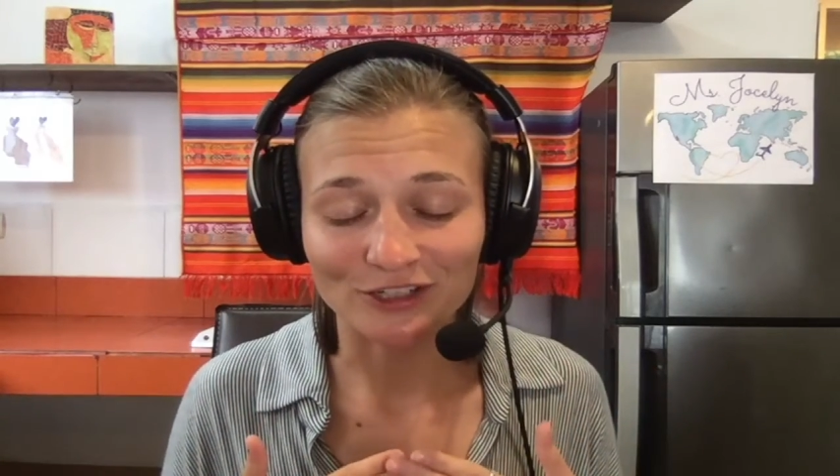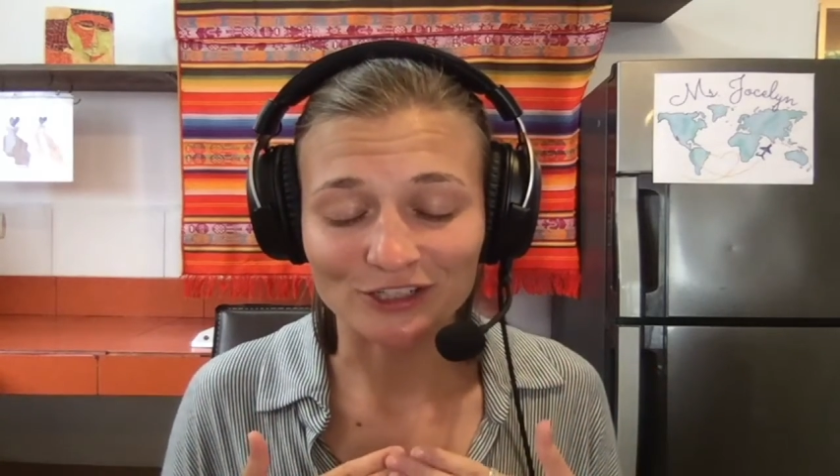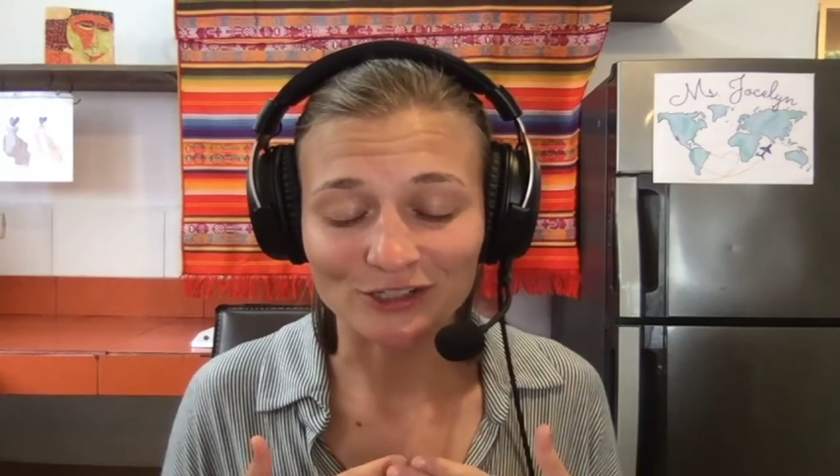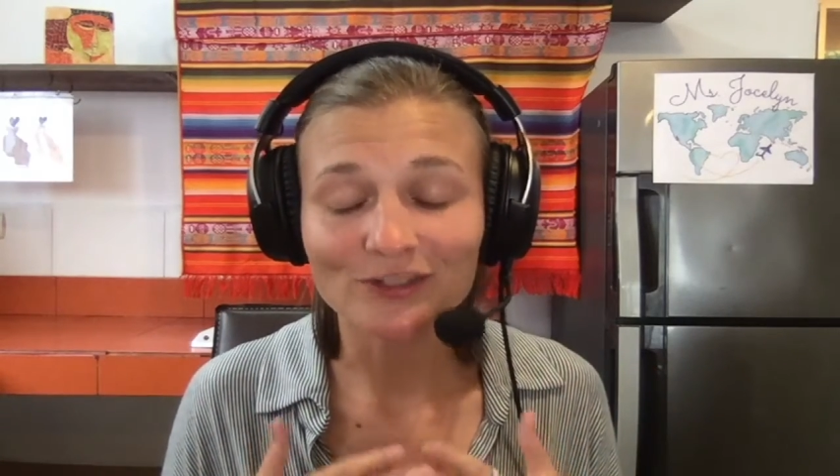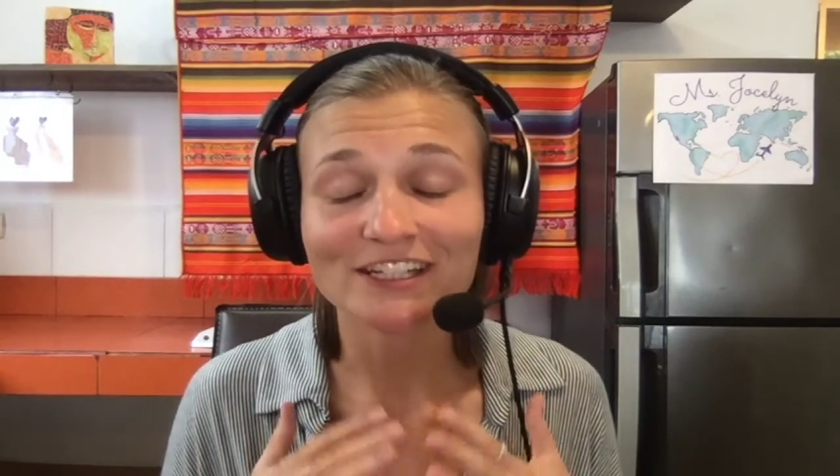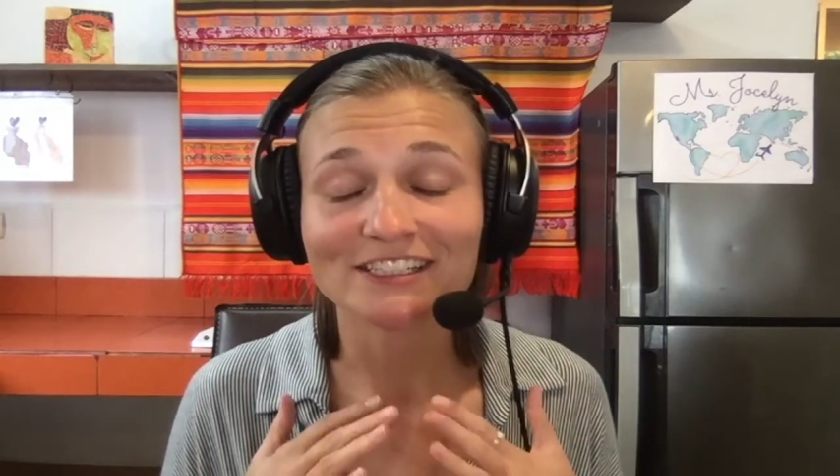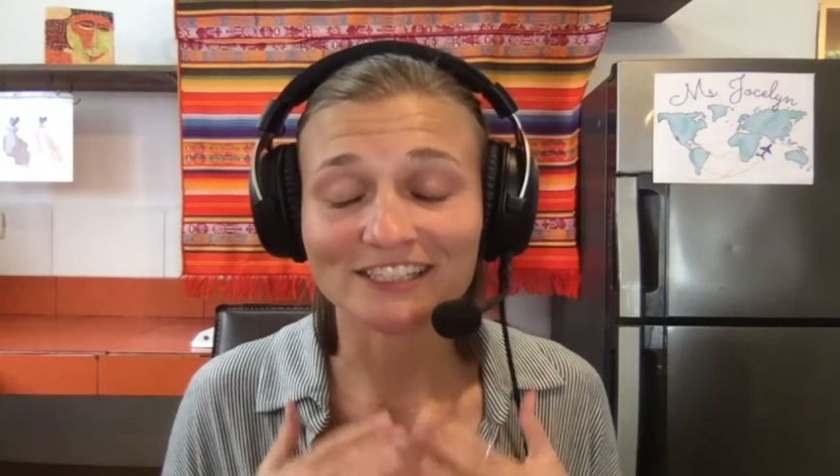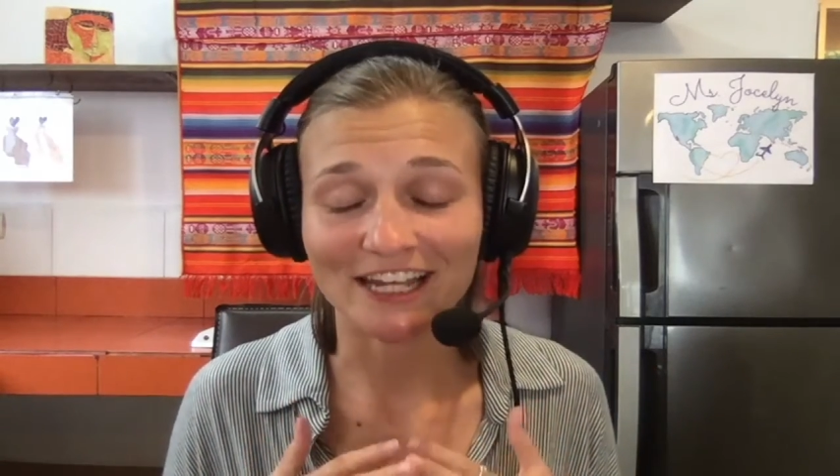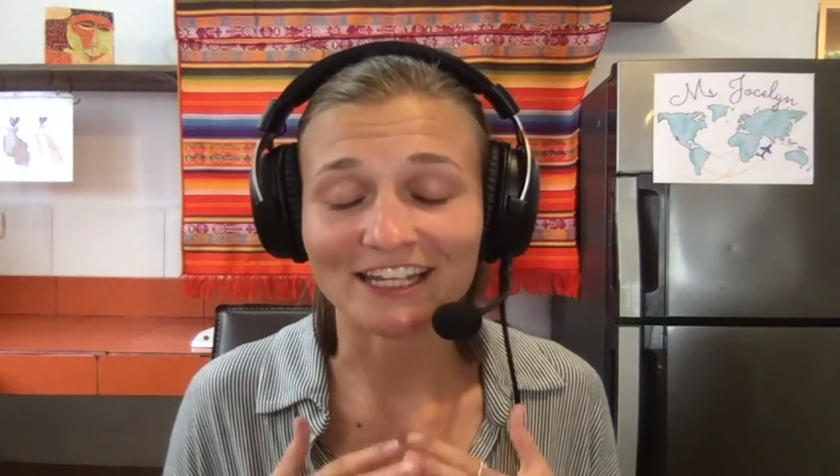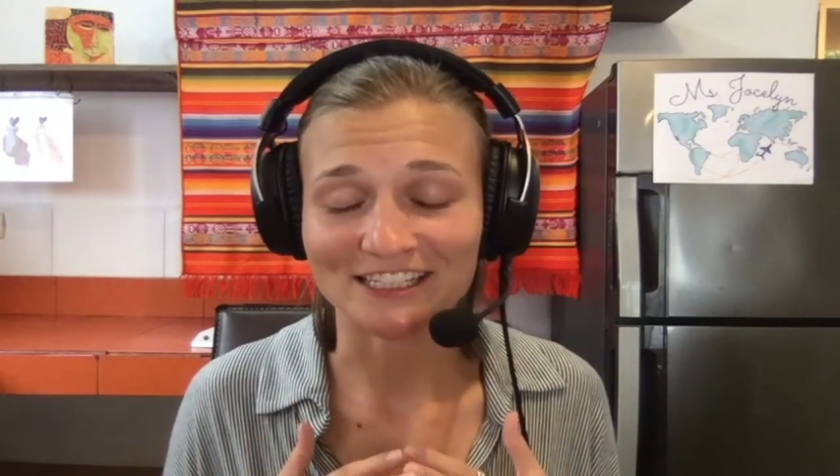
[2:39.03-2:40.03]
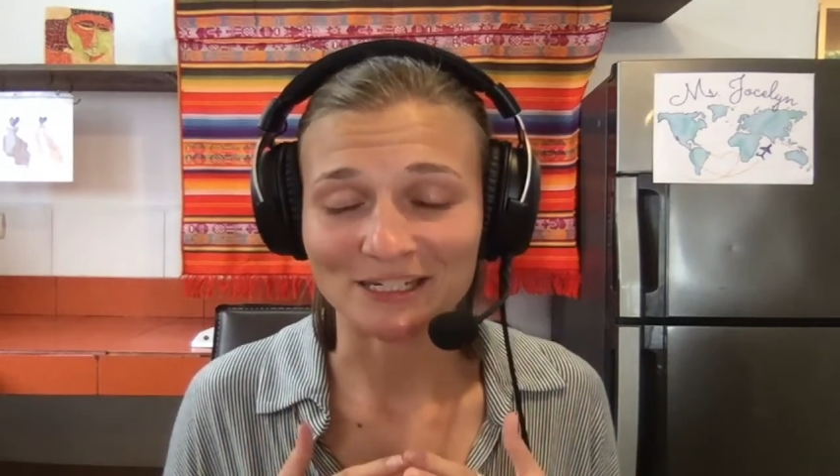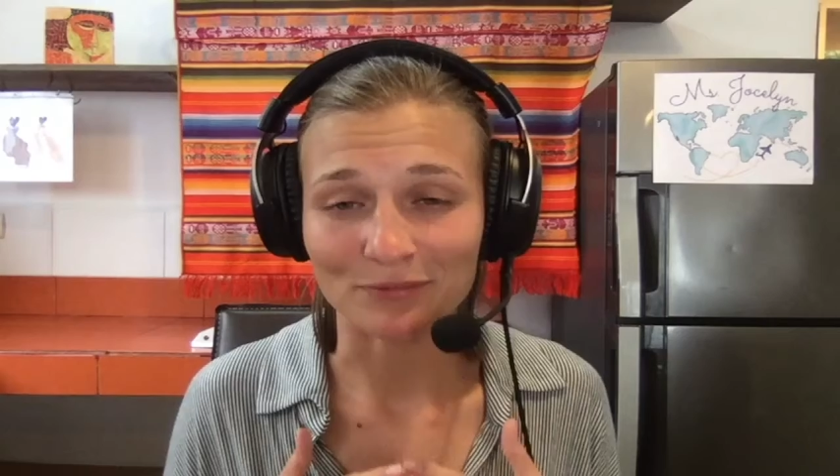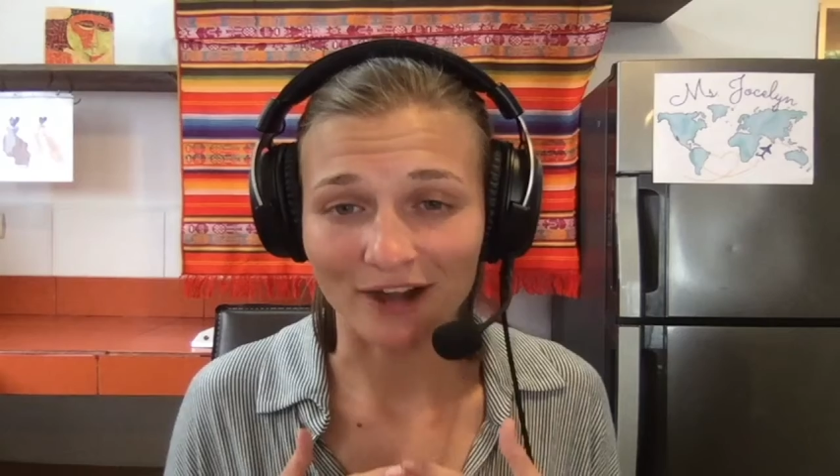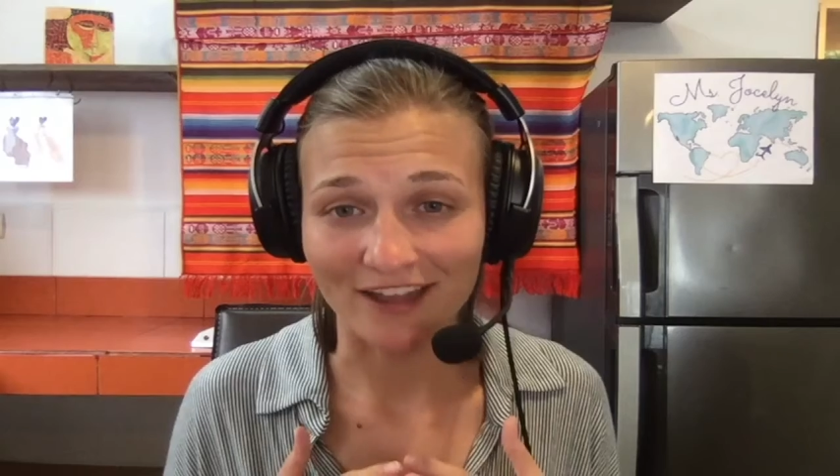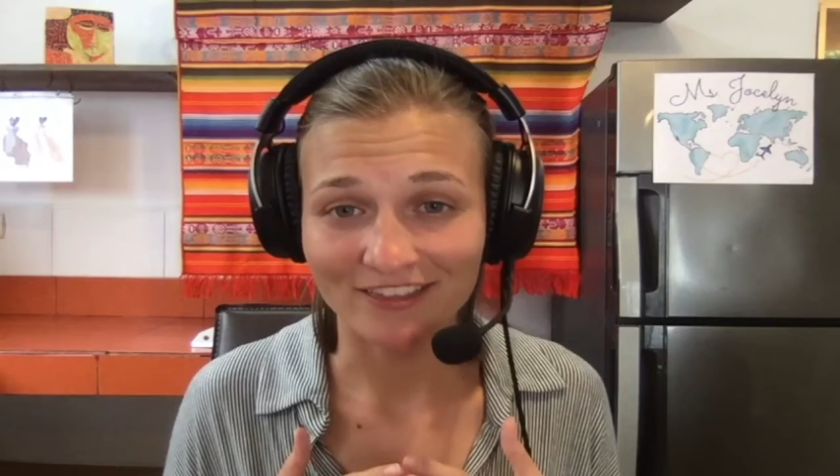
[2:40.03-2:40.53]
do is take a deep
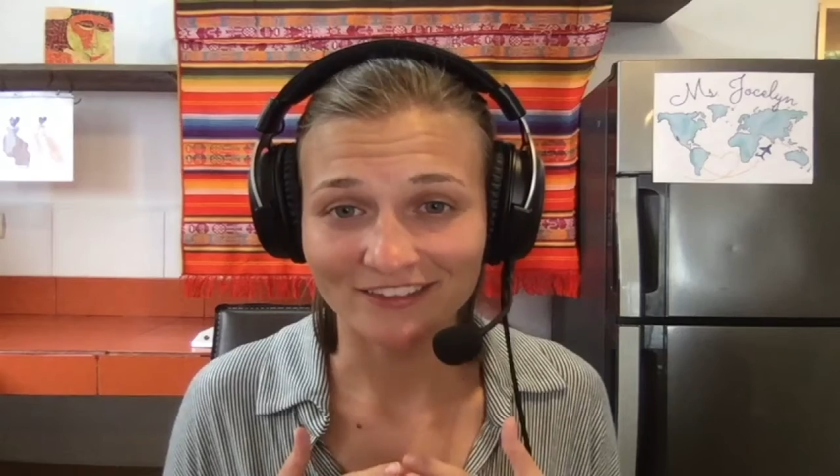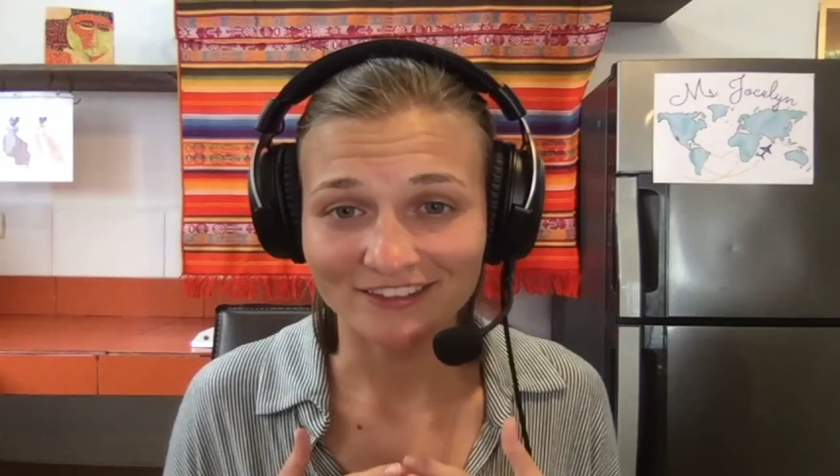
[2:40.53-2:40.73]
breath.